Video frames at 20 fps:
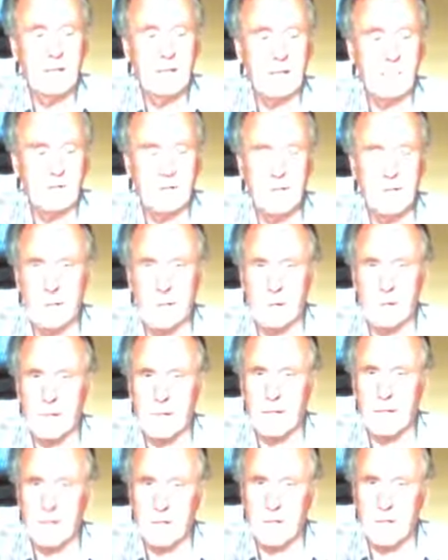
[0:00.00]
was the
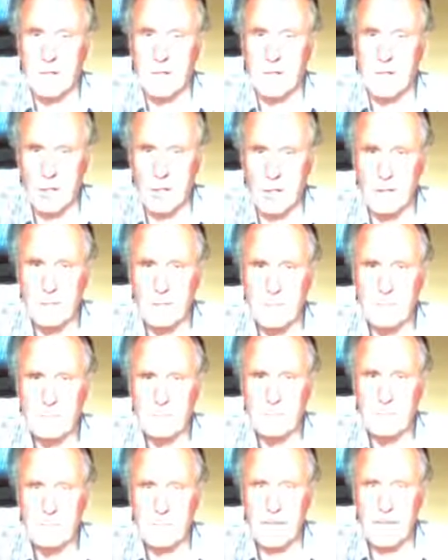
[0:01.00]
tutor in the school.
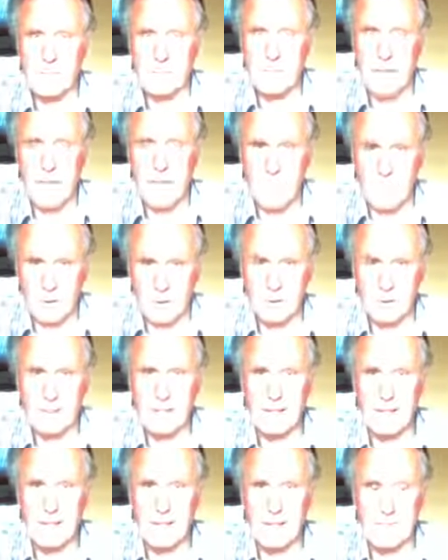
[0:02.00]
That's where he worked at
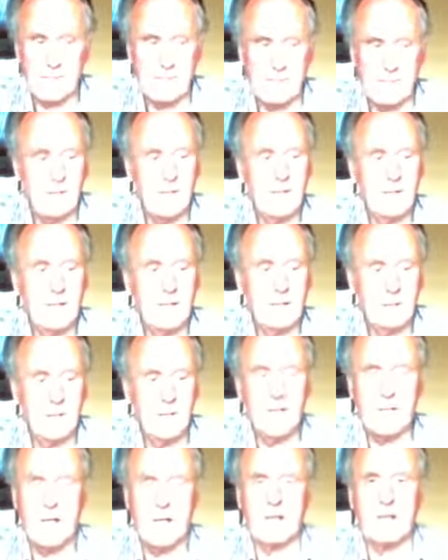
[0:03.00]
the time. 2
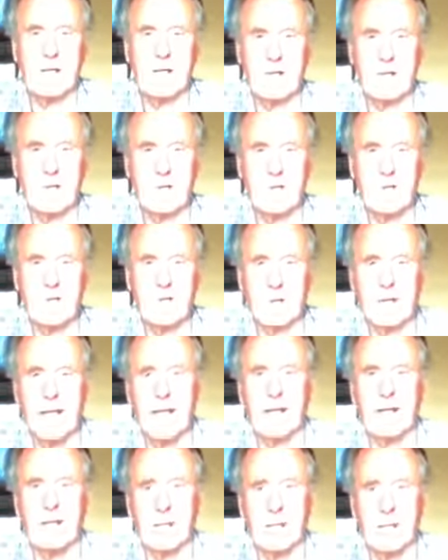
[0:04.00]
6R4s were
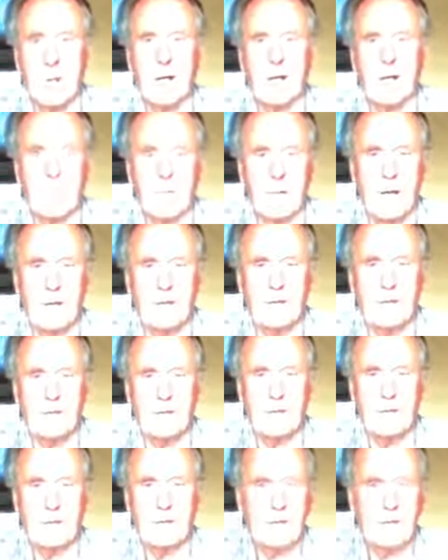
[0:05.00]
taken to Brogan Mountain.